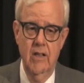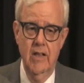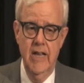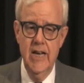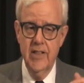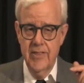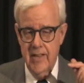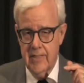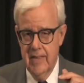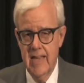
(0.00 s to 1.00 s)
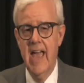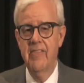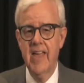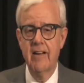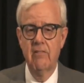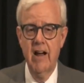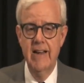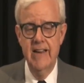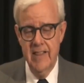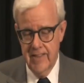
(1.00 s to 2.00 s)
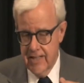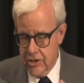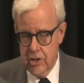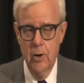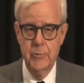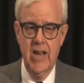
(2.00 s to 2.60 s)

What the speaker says: He didn't think he had that right. He didn't think Scopes